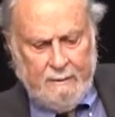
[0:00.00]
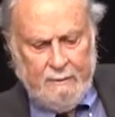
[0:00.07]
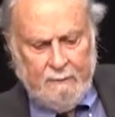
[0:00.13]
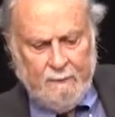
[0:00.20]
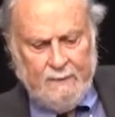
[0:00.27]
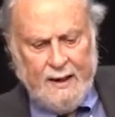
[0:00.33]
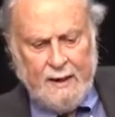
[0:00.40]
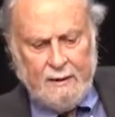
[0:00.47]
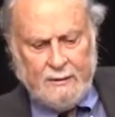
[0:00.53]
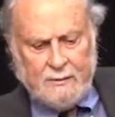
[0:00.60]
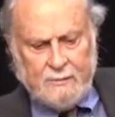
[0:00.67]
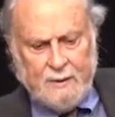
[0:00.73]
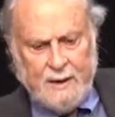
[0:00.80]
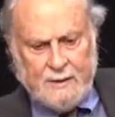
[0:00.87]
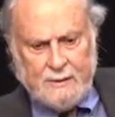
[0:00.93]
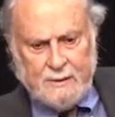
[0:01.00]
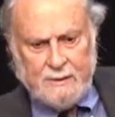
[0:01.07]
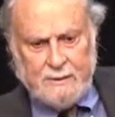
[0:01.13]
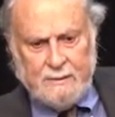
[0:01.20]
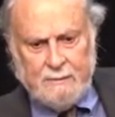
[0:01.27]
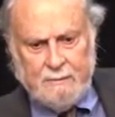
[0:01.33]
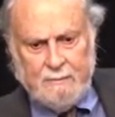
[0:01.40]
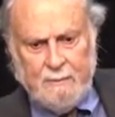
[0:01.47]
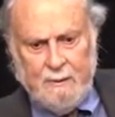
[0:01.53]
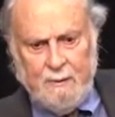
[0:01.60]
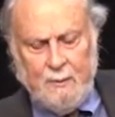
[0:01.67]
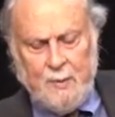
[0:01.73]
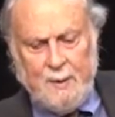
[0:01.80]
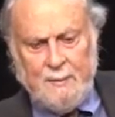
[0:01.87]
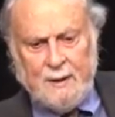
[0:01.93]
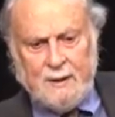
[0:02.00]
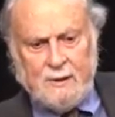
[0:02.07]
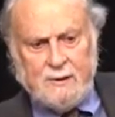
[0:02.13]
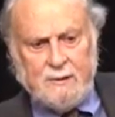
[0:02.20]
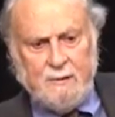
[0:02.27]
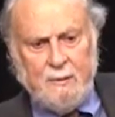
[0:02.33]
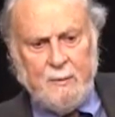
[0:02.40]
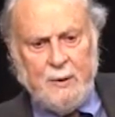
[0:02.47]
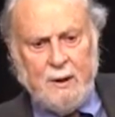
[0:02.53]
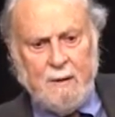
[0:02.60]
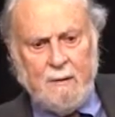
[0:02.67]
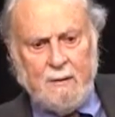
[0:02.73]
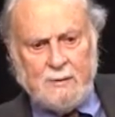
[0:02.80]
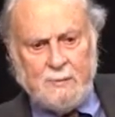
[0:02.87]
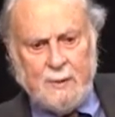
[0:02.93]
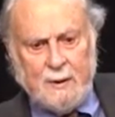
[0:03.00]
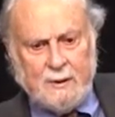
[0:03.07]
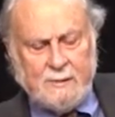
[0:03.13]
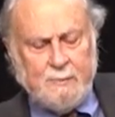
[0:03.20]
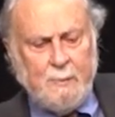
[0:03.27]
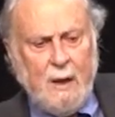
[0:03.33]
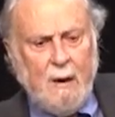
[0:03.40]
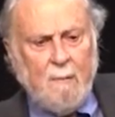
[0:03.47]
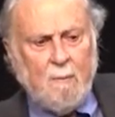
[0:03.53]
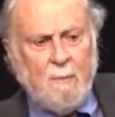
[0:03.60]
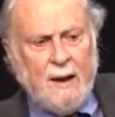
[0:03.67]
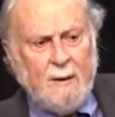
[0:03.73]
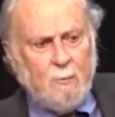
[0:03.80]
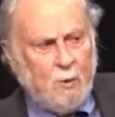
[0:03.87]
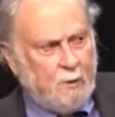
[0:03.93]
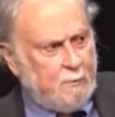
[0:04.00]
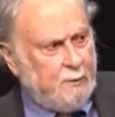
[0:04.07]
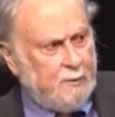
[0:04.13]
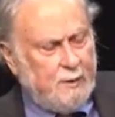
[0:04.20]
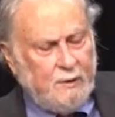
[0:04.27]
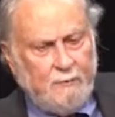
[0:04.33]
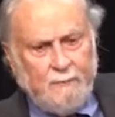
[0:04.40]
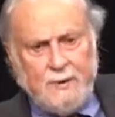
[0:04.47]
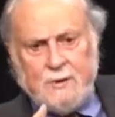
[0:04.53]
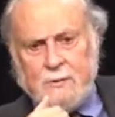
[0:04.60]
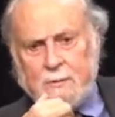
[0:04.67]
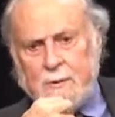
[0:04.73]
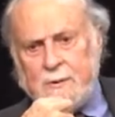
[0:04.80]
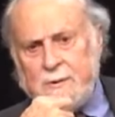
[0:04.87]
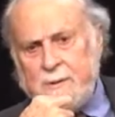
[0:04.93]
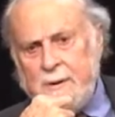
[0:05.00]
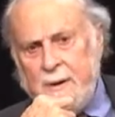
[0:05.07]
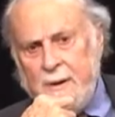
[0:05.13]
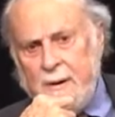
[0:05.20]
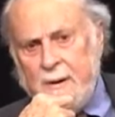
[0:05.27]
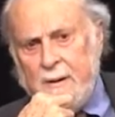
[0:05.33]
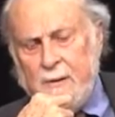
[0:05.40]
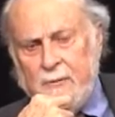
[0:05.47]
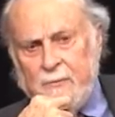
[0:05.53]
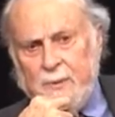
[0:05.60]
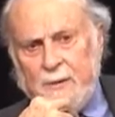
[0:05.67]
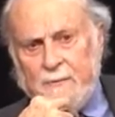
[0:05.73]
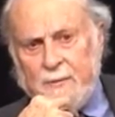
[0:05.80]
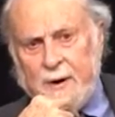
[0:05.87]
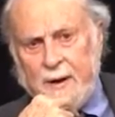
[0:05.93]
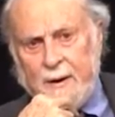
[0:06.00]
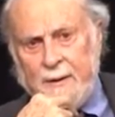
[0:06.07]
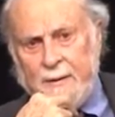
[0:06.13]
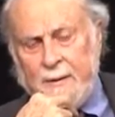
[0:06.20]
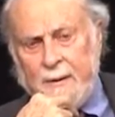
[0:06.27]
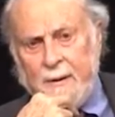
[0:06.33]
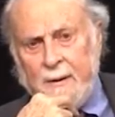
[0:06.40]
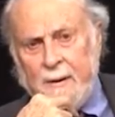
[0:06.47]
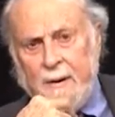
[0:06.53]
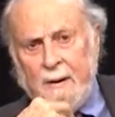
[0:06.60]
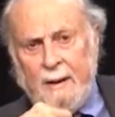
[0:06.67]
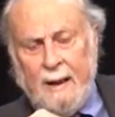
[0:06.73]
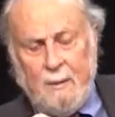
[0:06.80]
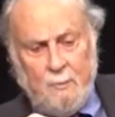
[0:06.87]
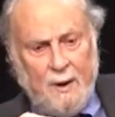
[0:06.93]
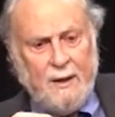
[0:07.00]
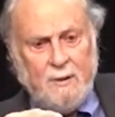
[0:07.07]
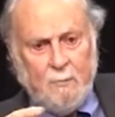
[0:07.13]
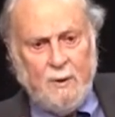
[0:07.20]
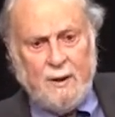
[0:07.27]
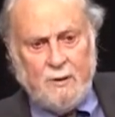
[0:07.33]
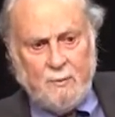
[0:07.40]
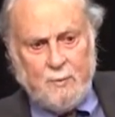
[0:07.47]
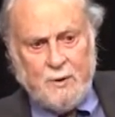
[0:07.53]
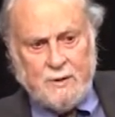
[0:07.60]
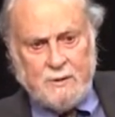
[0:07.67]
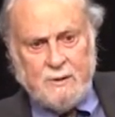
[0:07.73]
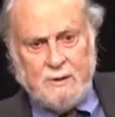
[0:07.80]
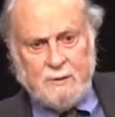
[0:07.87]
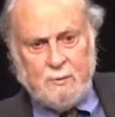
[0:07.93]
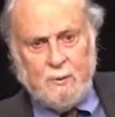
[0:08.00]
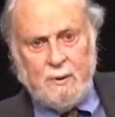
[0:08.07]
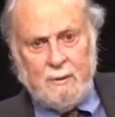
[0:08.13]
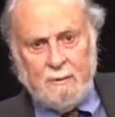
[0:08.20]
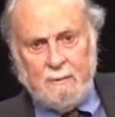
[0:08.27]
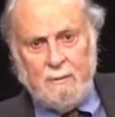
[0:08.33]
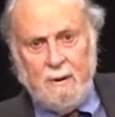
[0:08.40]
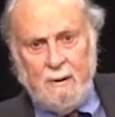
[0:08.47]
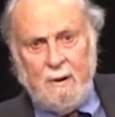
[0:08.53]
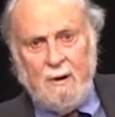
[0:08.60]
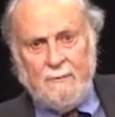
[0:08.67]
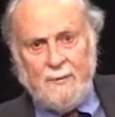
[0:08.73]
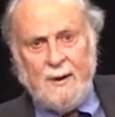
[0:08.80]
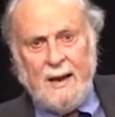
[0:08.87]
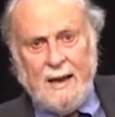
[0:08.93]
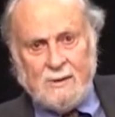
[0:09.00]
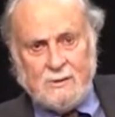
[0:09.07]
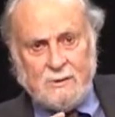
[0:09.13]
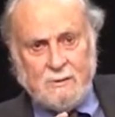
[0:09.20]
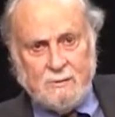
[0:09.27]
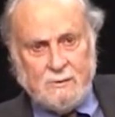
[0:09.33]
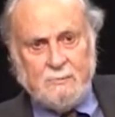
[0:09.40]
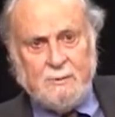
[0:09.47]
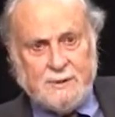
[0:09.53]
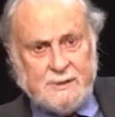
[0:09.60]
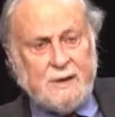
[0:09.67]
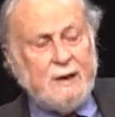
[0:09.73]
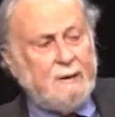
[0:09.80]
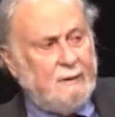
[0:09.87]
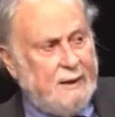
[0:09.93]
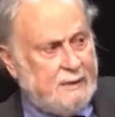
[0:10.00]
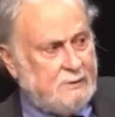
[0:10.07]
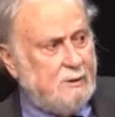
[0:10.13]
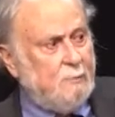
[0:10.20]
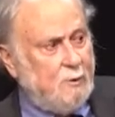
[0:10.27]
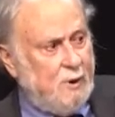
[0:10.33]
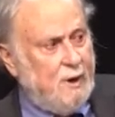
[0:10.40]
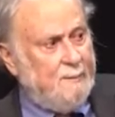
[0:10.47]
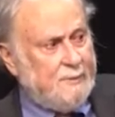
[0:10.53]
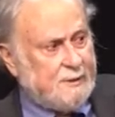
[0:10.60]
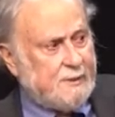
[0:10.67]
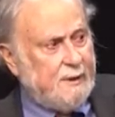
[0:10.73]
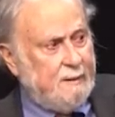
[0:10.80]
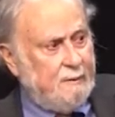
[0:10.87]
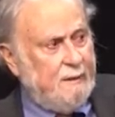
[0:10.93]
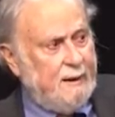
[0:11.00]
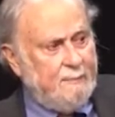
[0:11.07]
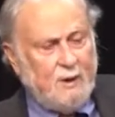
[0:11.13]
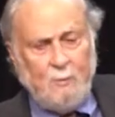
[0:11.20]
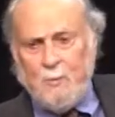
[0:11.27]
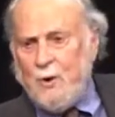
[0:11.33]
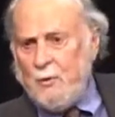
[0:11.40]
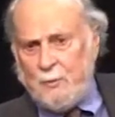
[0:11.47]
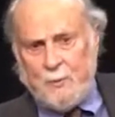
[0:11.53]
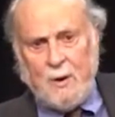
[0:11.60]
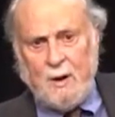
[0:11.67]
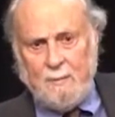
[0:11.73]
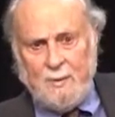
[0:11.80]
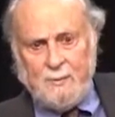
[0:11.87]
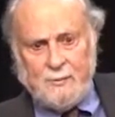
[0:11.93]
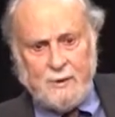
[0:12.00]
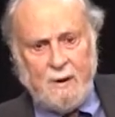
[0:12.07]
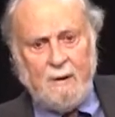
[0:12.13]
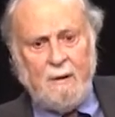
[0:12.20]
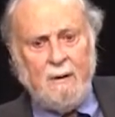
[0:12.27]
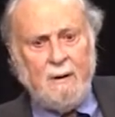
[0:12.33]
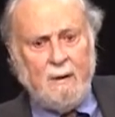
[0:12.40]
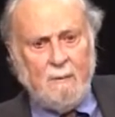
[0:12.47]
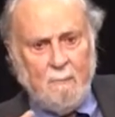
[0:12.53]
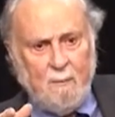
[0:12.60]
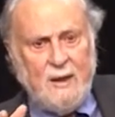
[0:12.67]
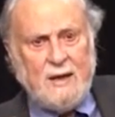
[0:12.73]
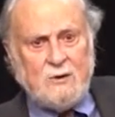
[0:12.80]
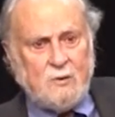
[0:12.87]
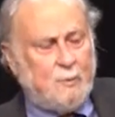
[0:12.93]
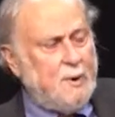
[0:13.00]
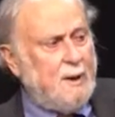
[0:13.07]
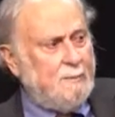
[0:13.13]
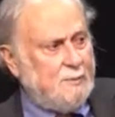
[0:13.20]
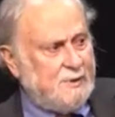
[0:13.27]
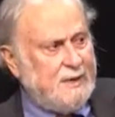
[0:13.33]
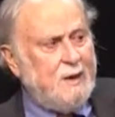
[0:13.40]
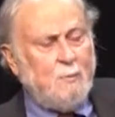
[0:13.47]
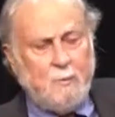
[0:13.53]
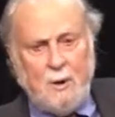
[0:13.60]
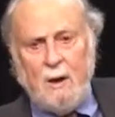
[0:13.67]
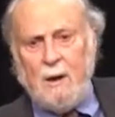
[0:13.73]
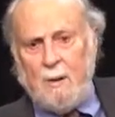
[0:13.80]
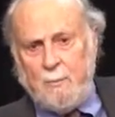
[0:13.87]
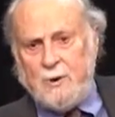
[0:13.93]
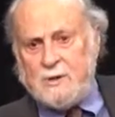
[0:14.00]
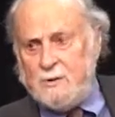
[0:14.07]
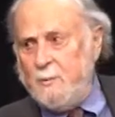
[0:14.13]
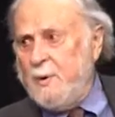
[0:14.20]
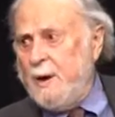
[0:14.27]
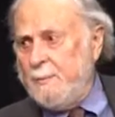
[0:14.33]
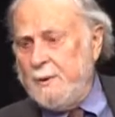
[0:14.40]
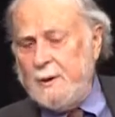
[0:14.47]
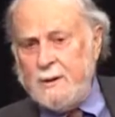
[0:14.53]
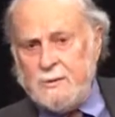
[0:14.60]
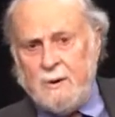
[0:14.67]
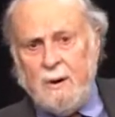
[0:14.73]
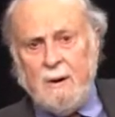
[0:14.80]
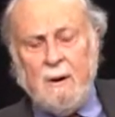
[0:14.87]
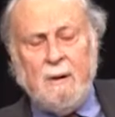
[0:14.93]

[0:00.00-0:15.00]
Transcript: violence rises when Republicans are in power is because my work with individuals who've been violent, and by the way, the prisoners were often as suicidal as they were homicidal. I mean, both problems are major problems in a prison population.